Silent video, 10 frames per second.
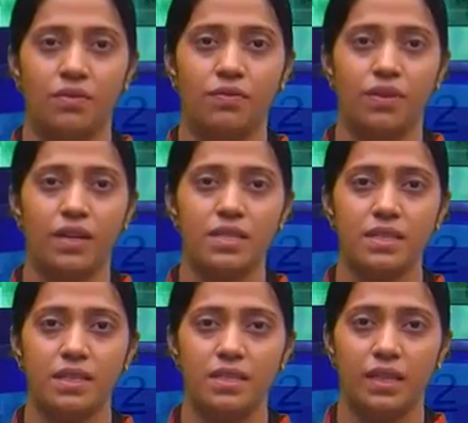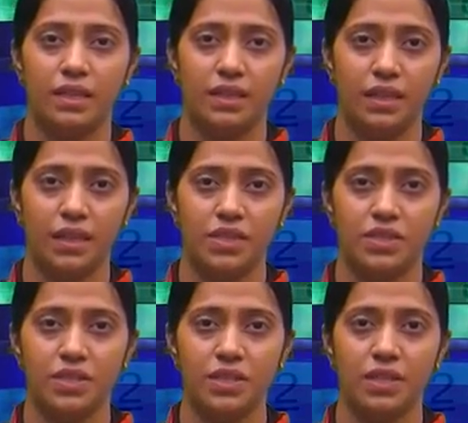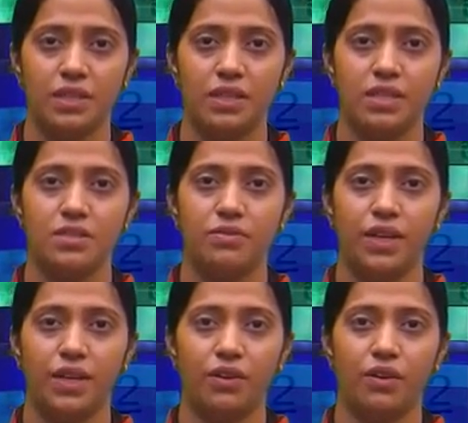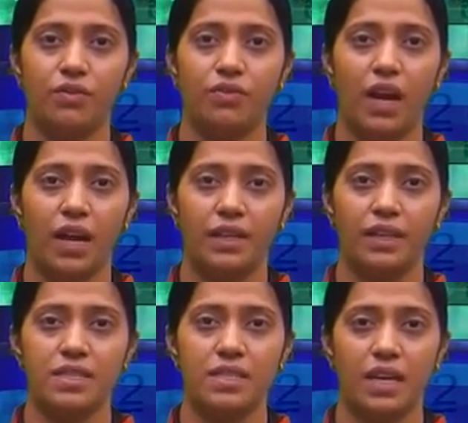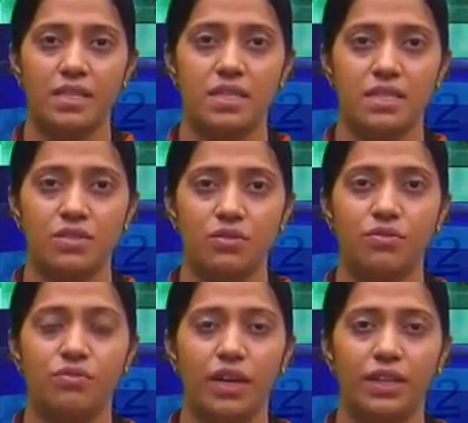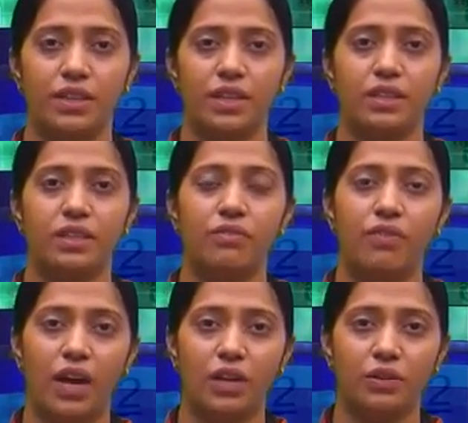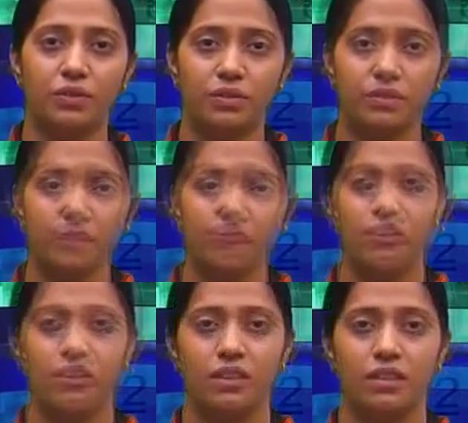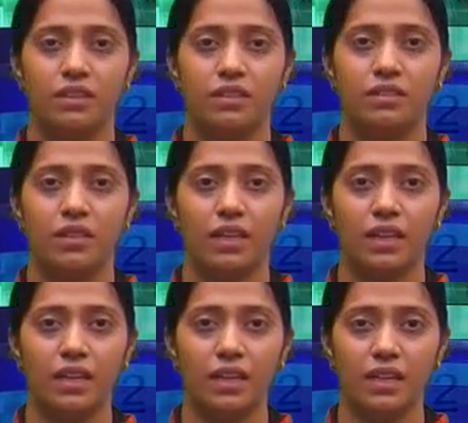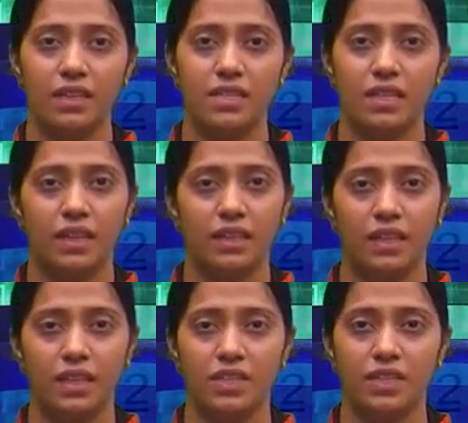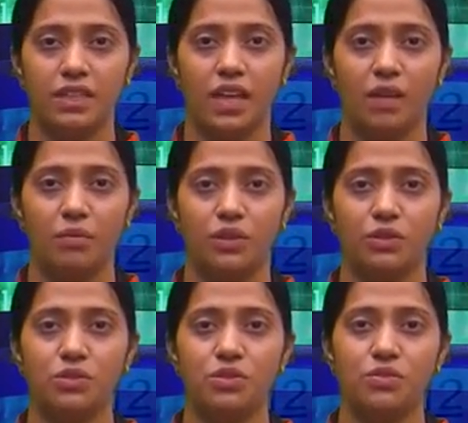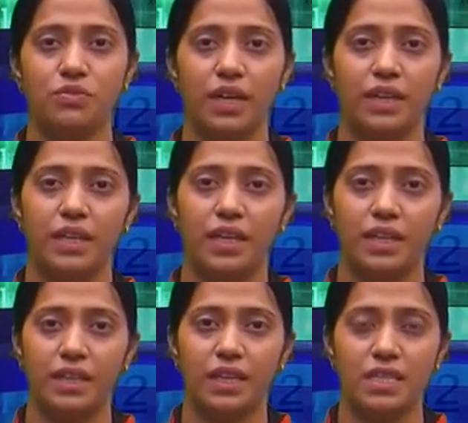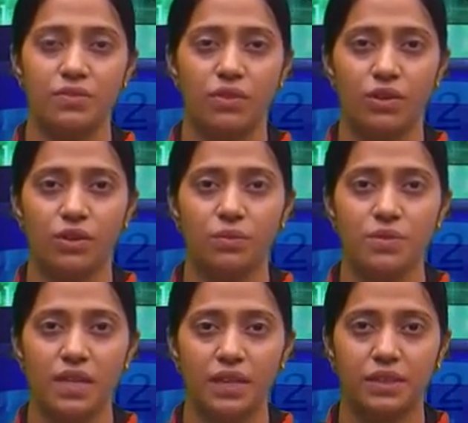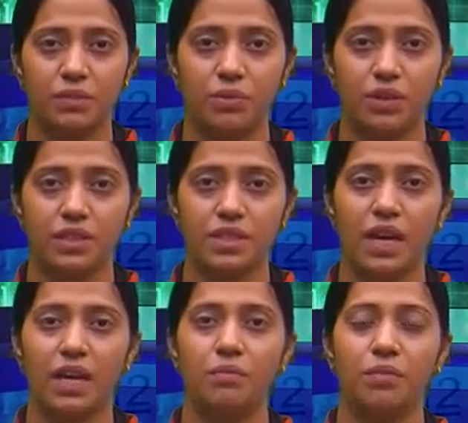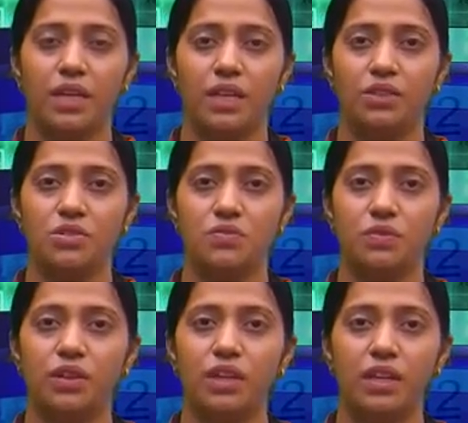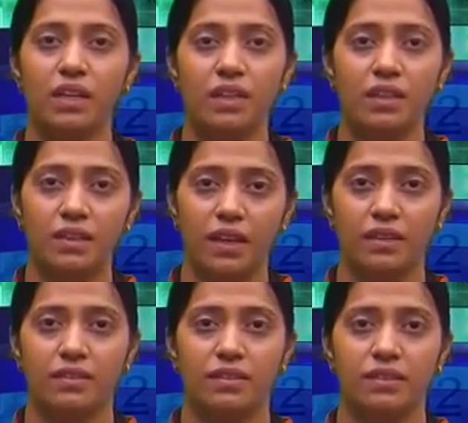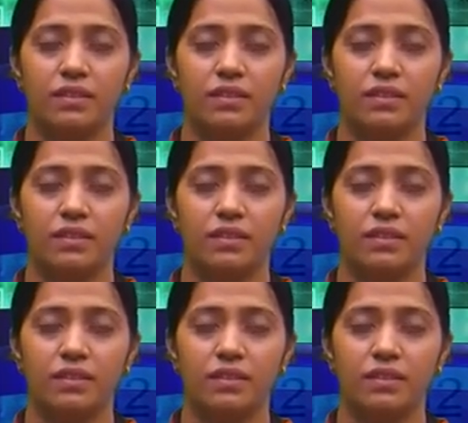First is integration is a way of adding slices to find out the value. Second is integration can be used to find areas, volumes, center points and many useful things.